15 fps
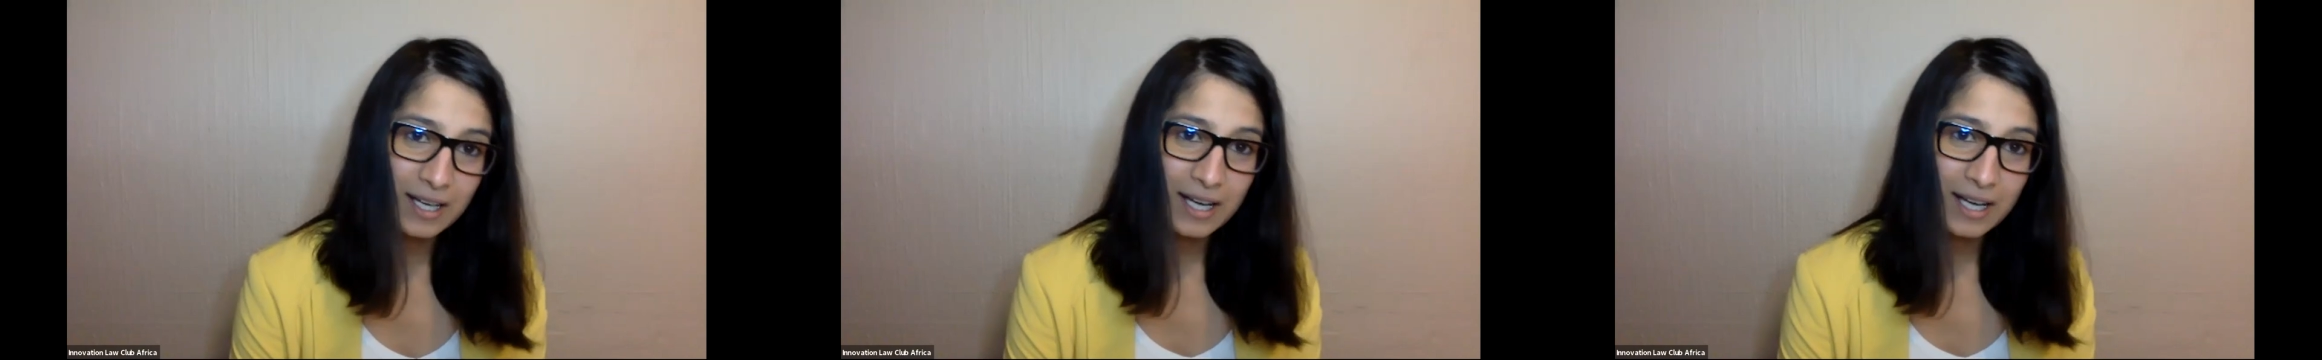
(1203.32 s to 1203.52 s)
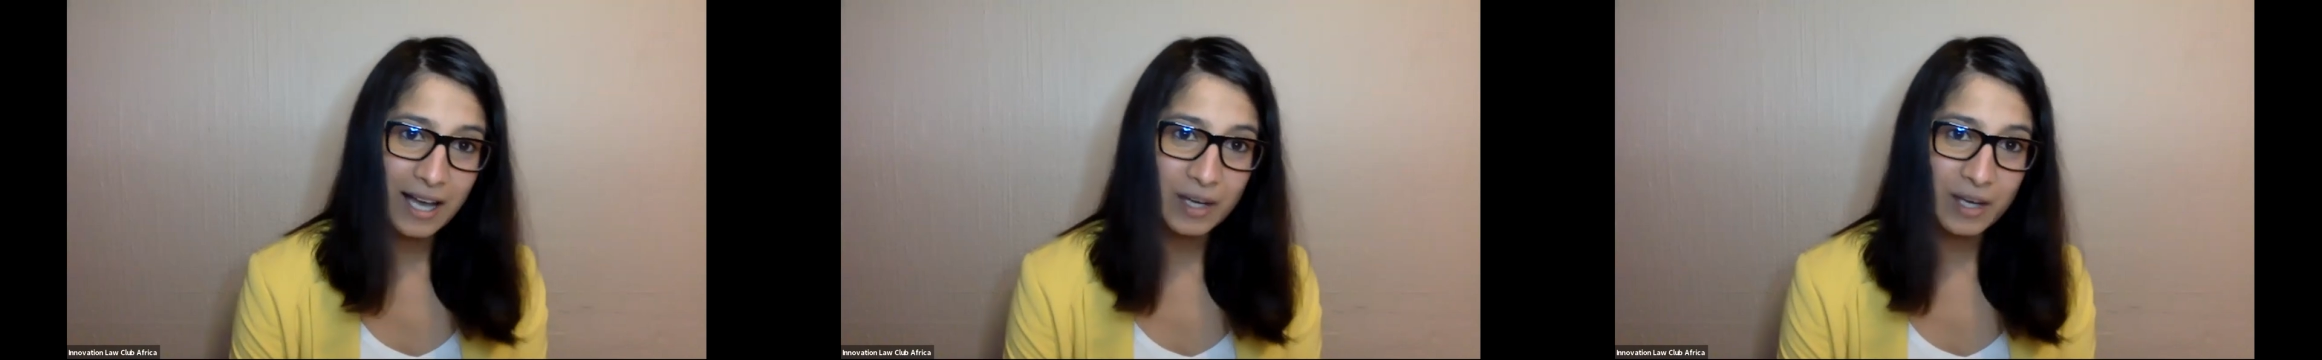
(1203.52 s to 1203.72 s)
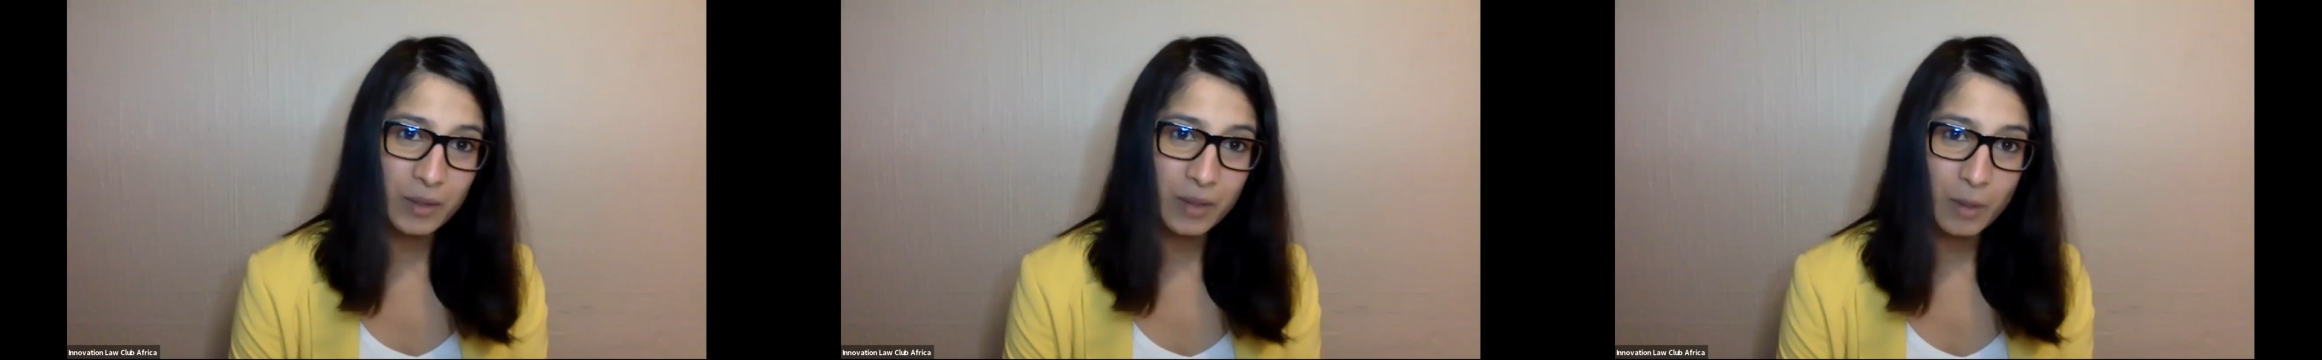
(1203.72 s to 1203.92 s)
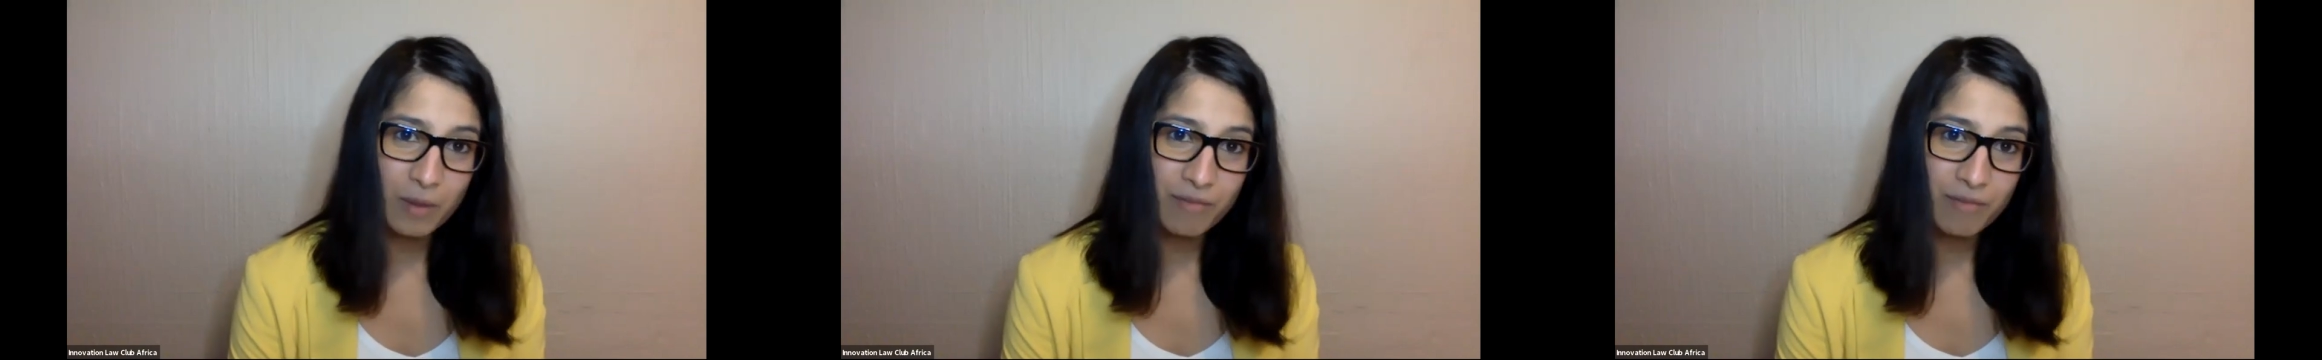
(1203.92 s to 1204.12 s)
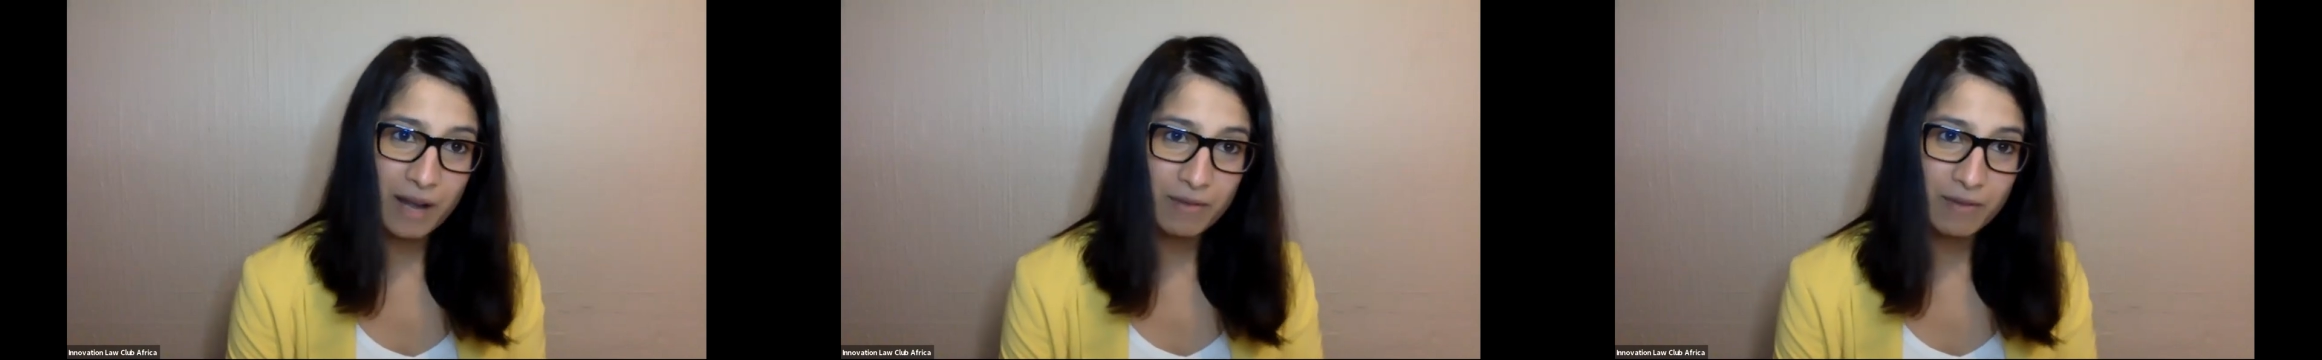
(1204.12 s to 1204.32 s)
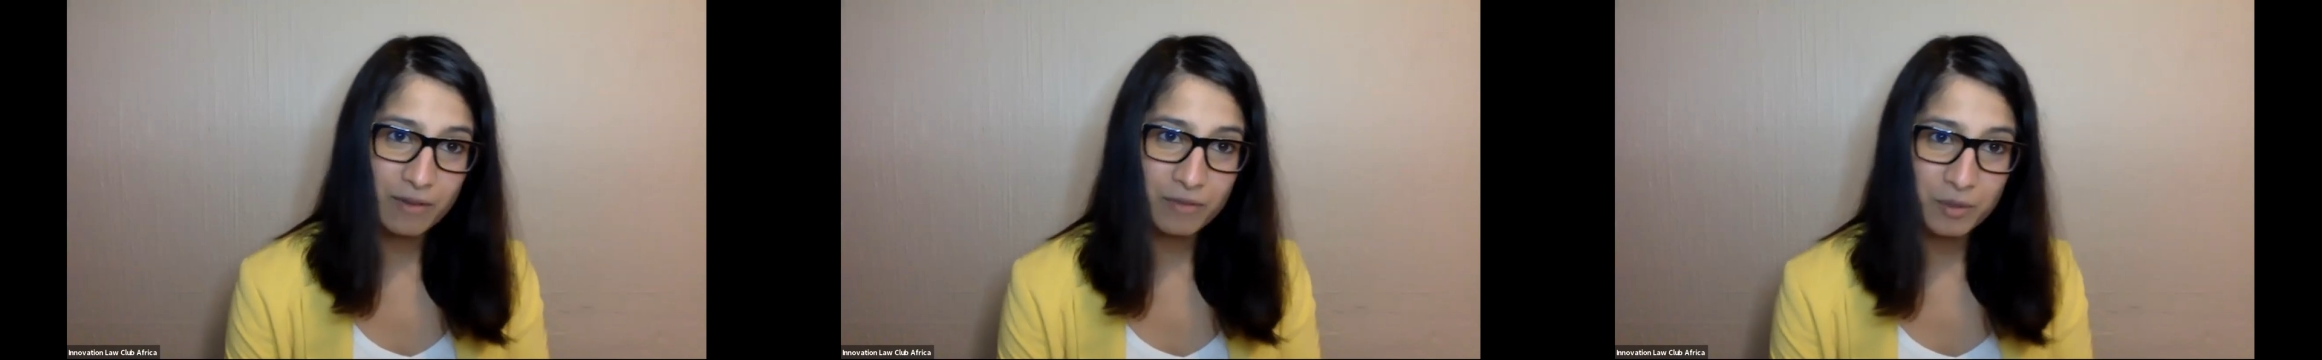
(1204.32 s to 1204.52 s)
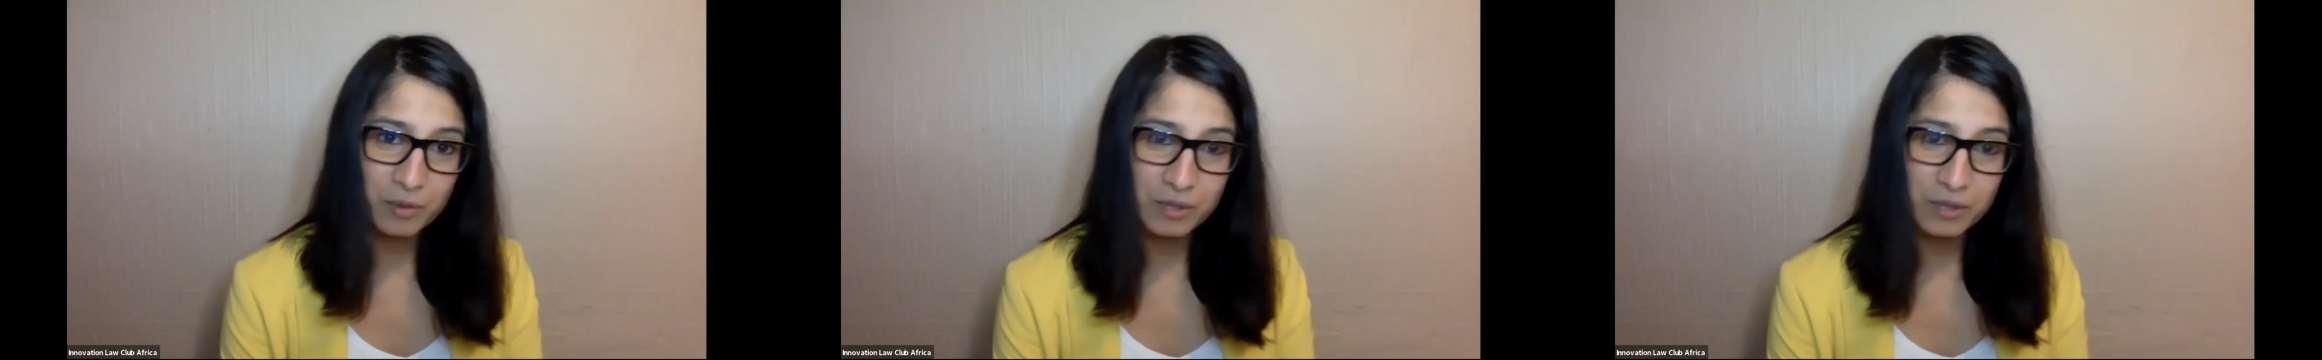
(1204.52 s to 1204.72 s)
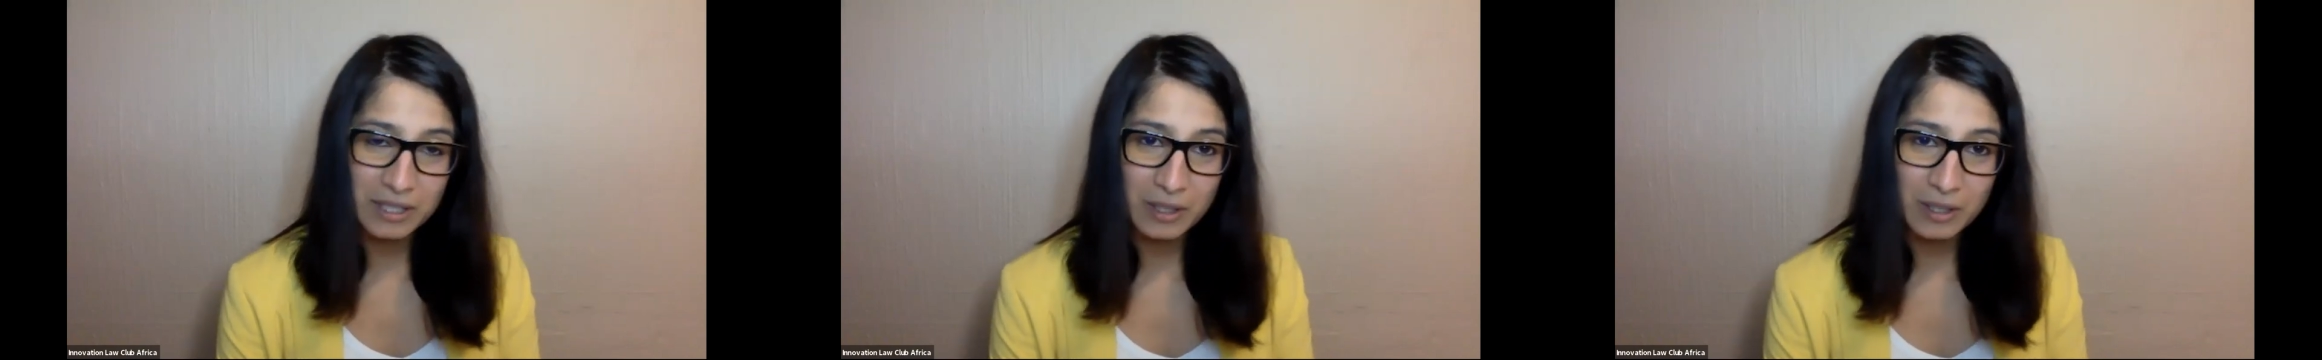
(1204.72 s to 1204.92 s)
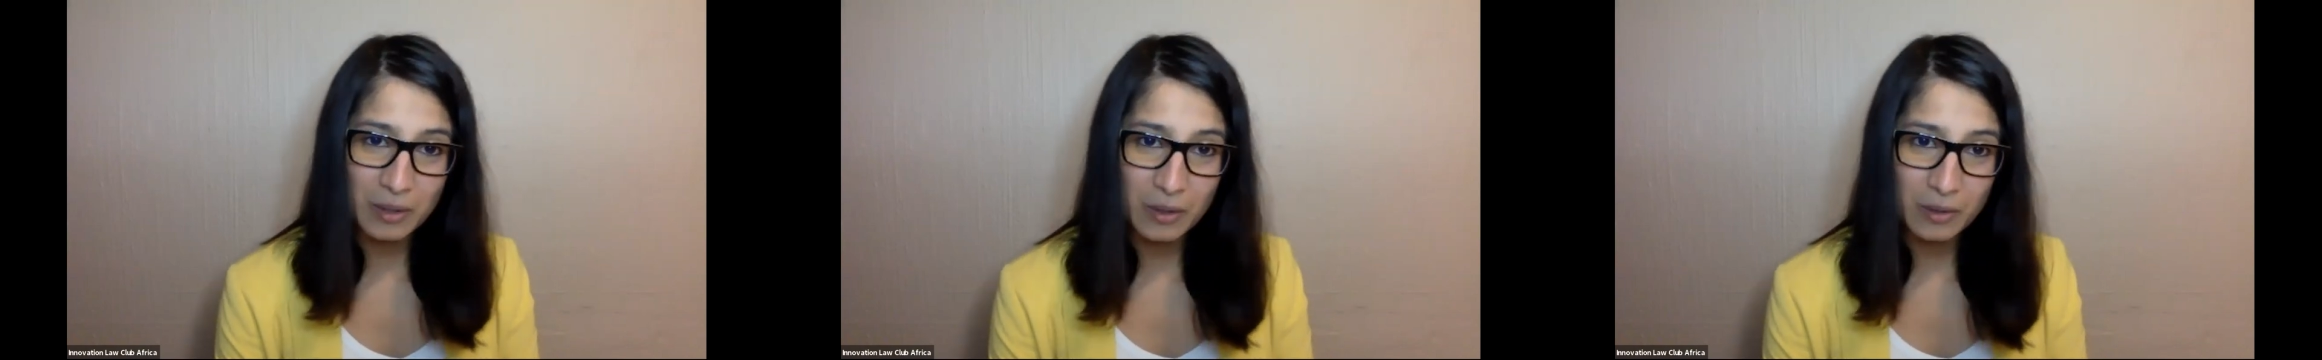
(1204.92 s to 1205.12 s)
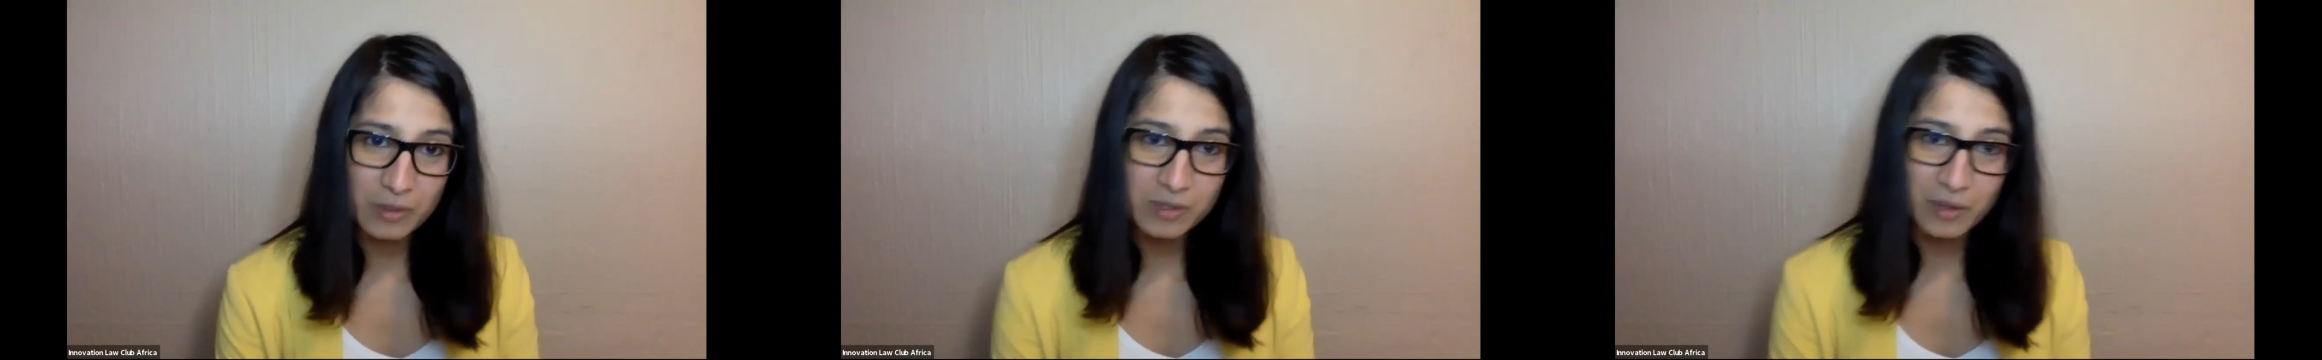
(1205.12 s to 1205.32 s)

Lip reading: I know there were 5 of you who ticked no,